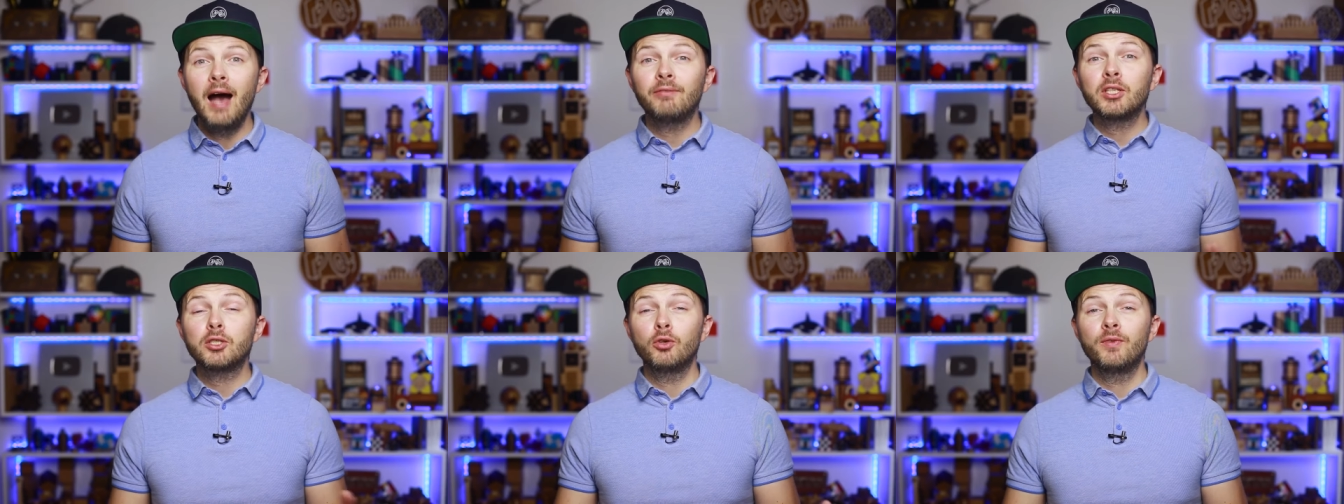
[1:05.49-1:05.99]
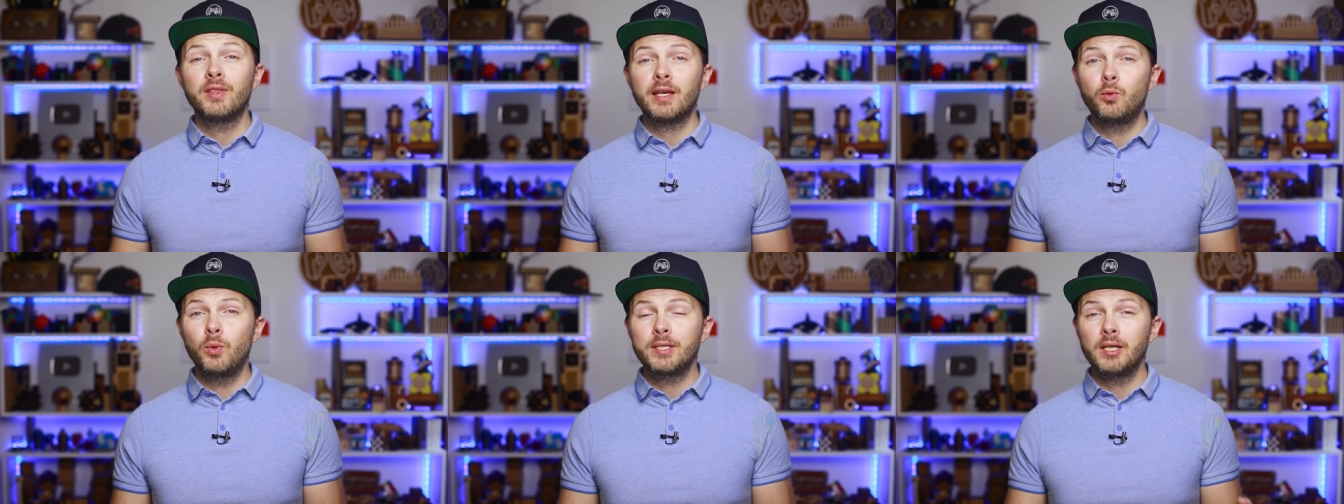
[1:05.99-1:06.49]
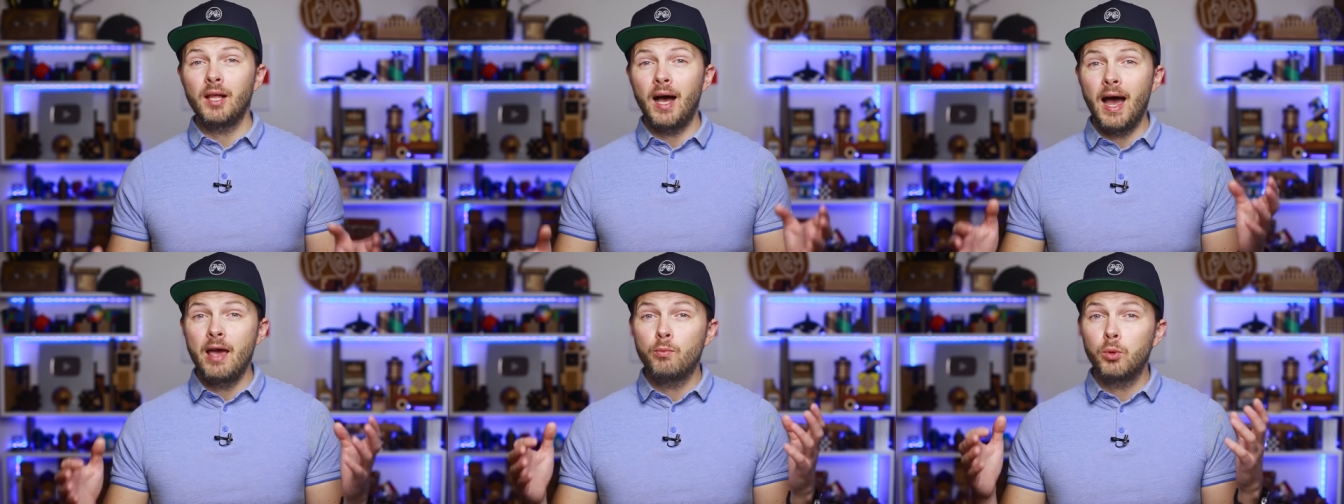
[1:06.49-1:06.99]
After solving the Quezzle,
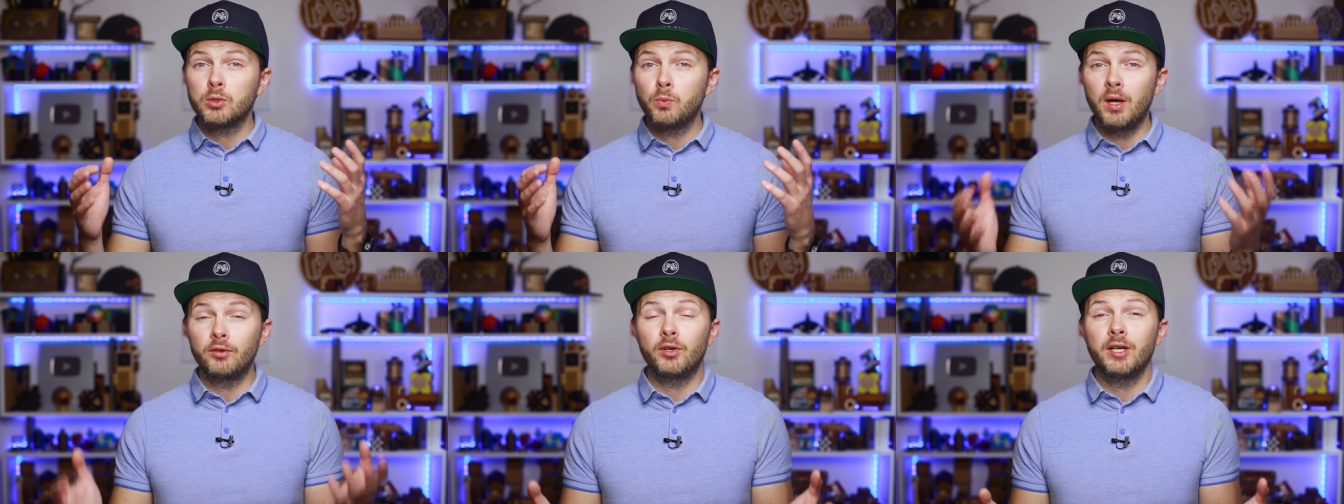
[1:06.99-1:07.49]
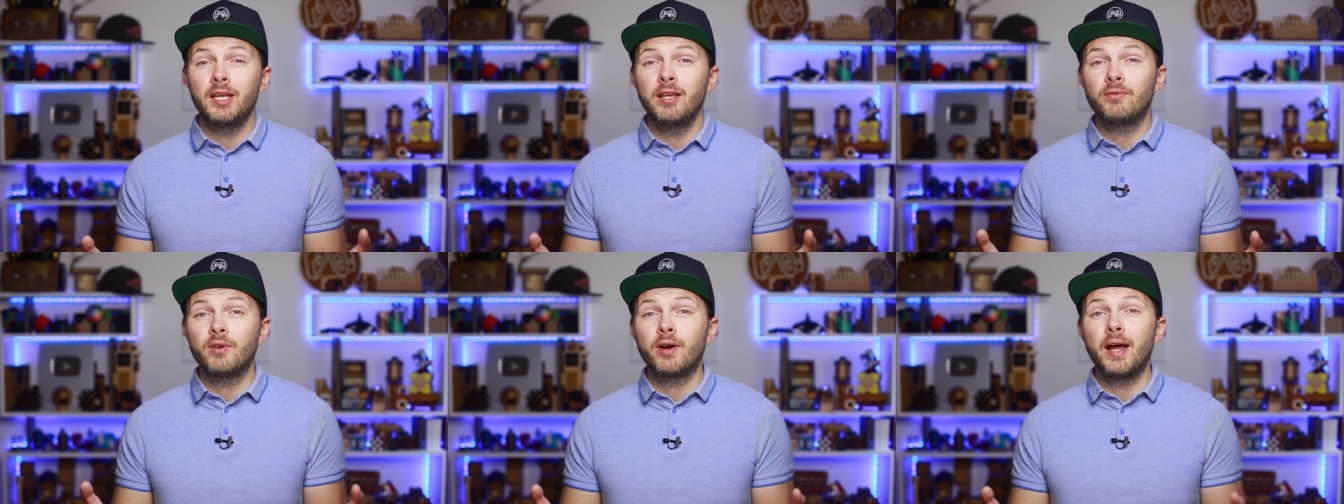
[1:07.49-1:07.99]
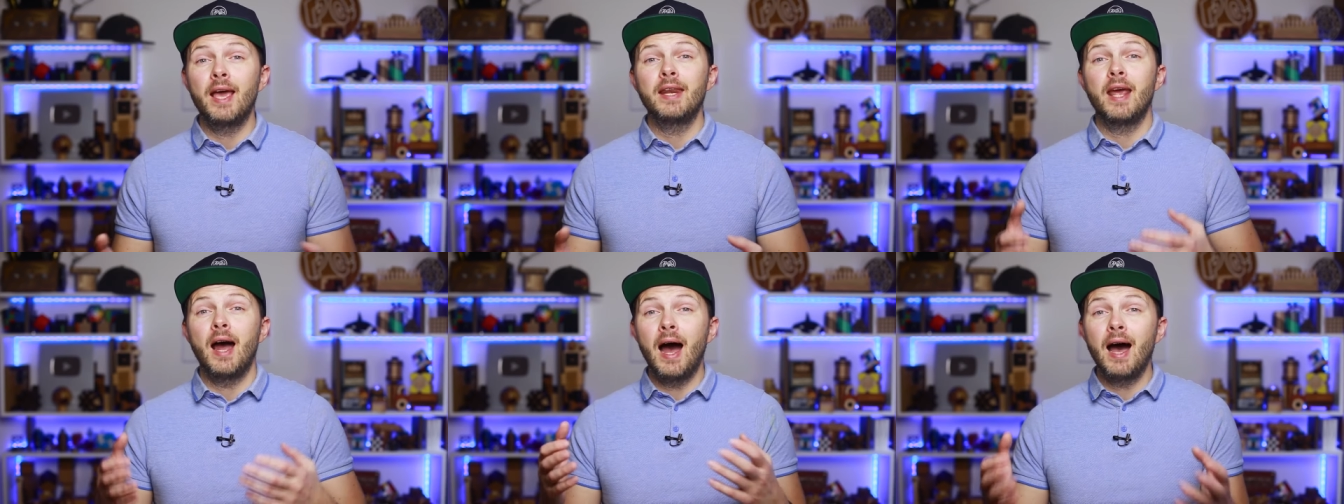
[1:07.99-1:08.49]
I was wondering if there are
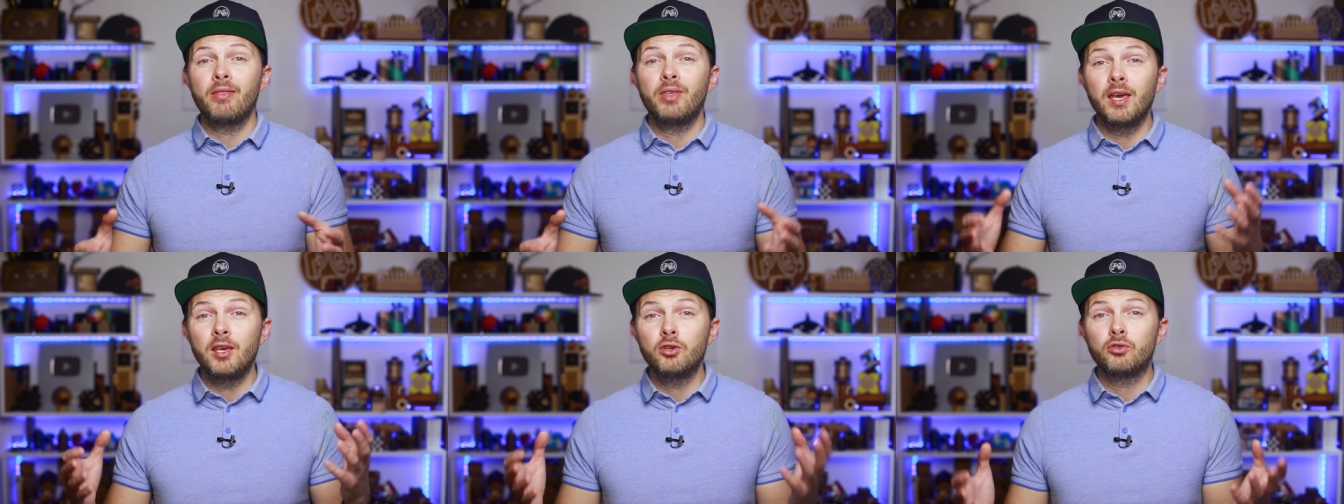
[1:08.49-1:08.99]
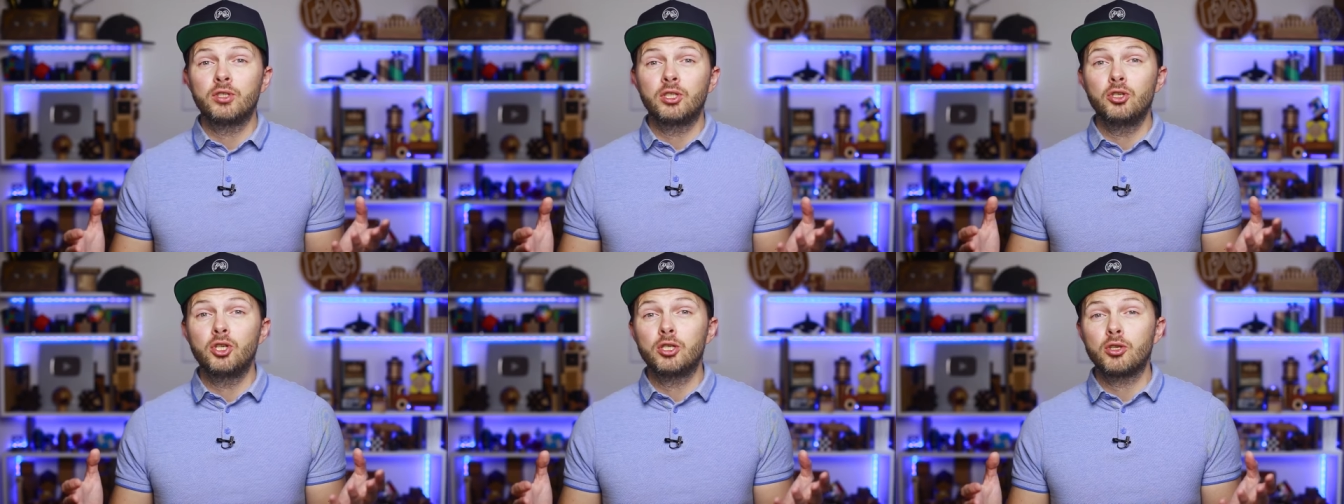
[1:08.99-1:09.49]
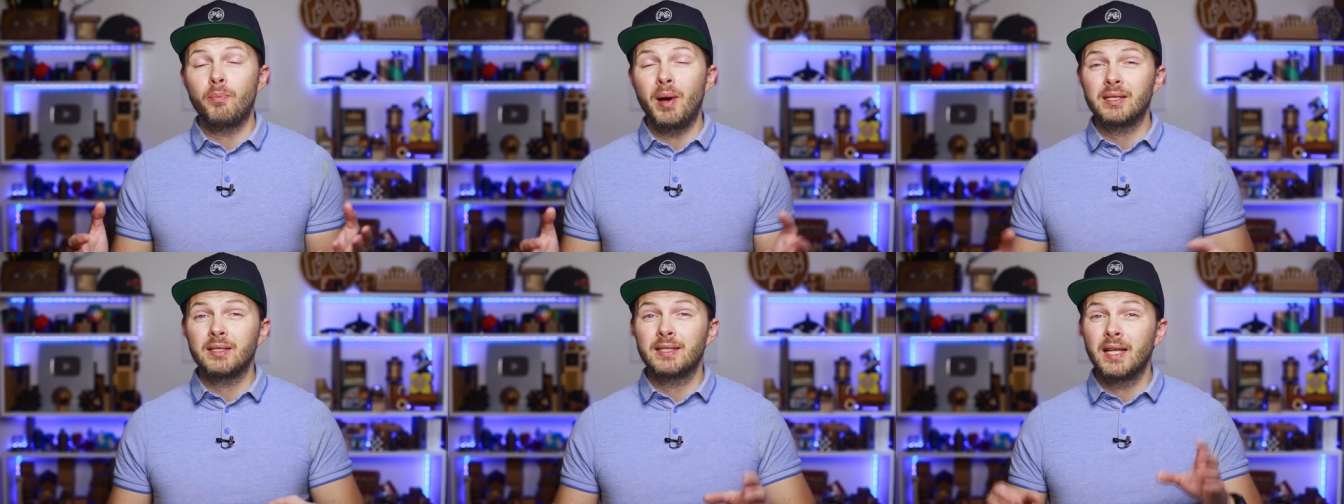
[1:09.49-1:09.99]
any other interesting jigsaw
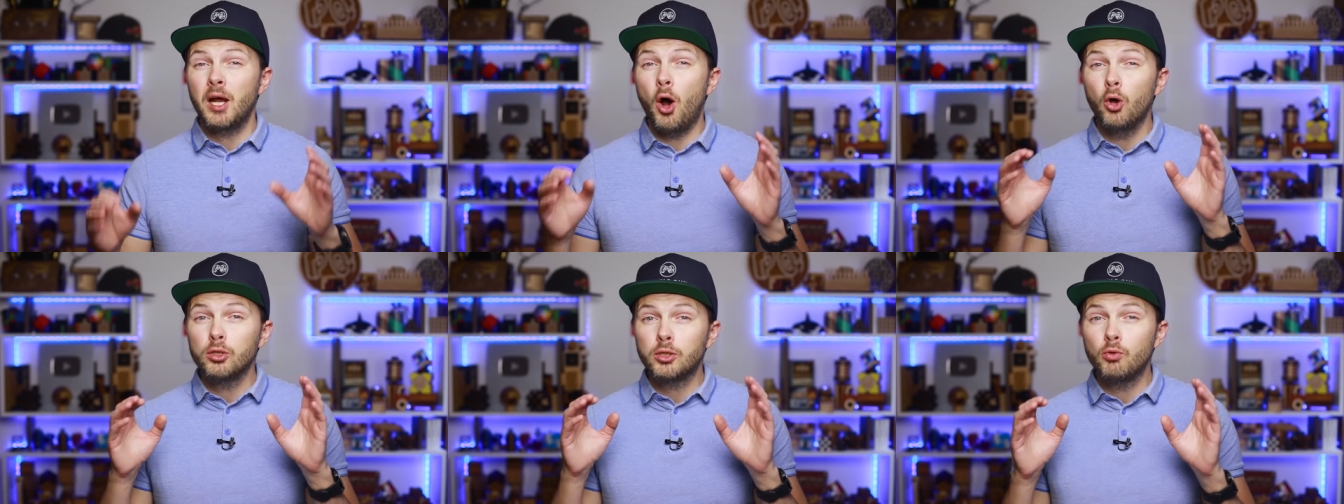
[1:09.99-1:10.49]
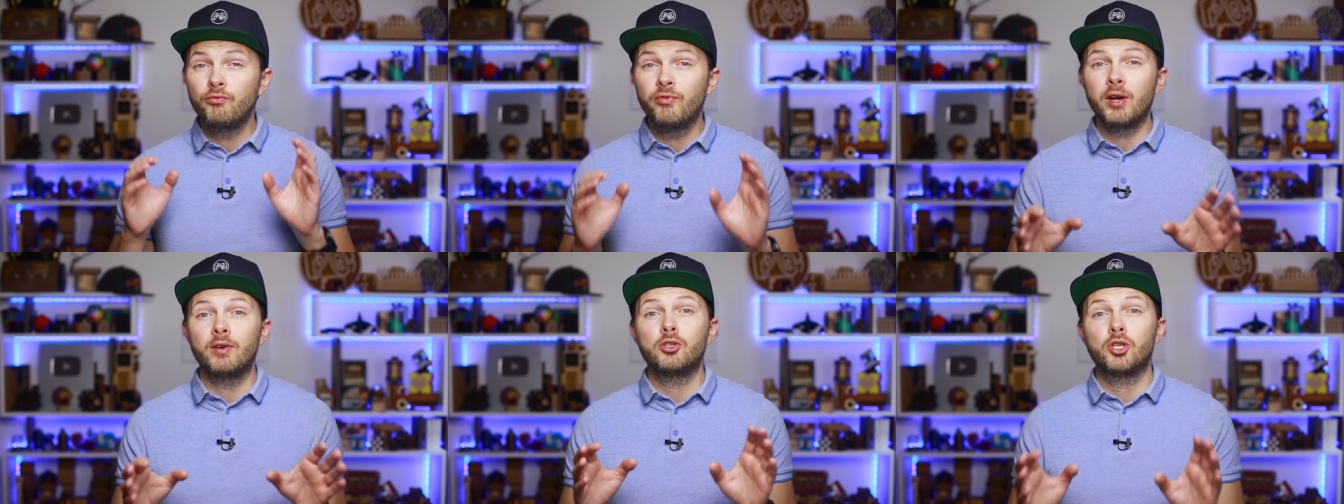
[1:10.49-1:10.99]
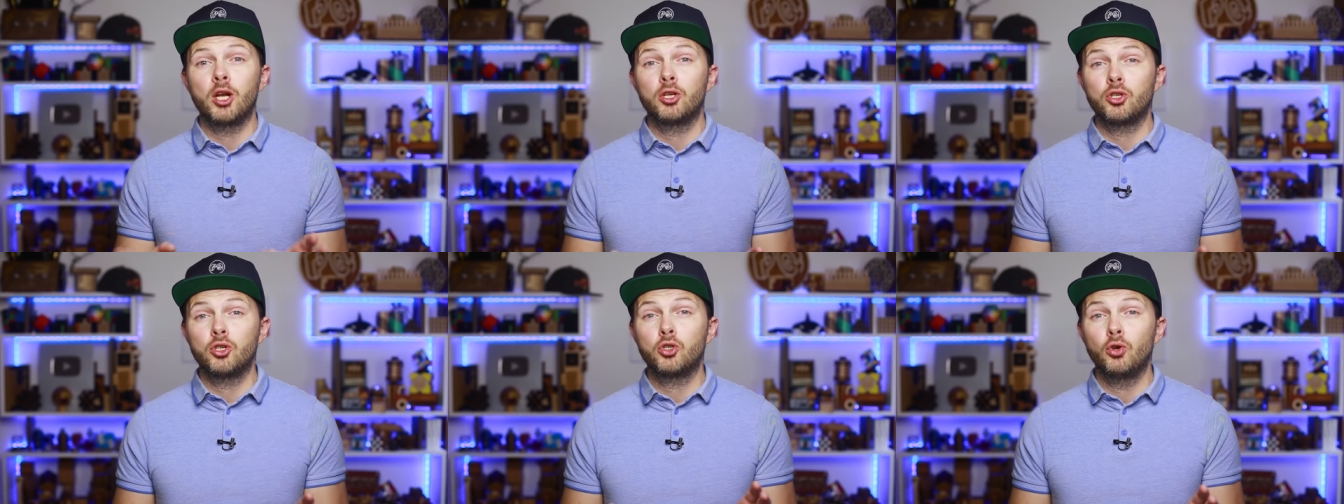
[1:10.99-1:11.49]
puzzles that are also very
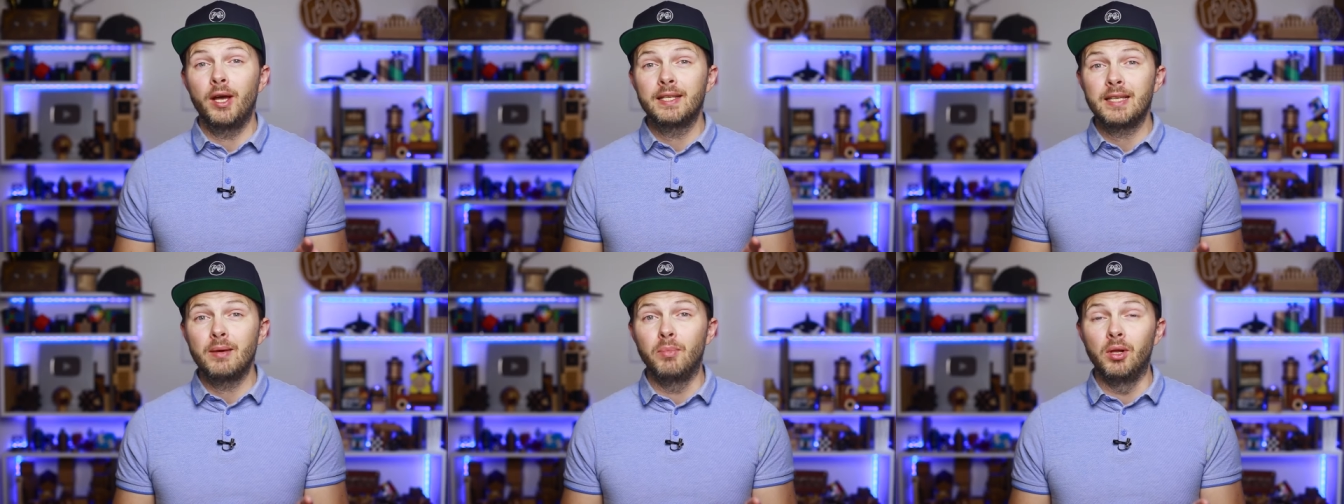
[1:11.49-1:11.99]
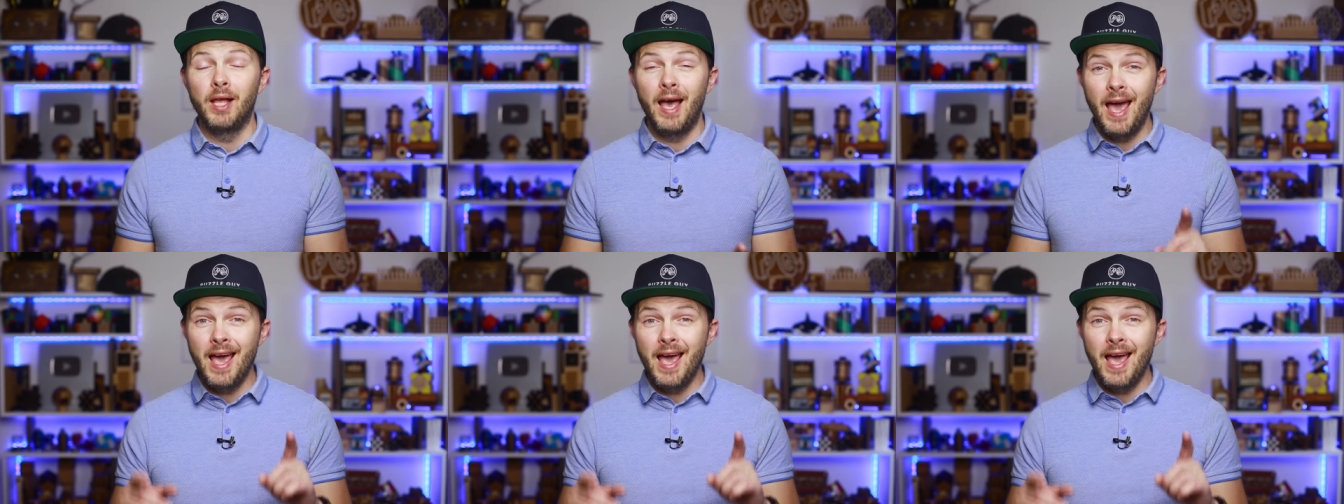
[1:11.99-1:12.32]
challenging to assemble.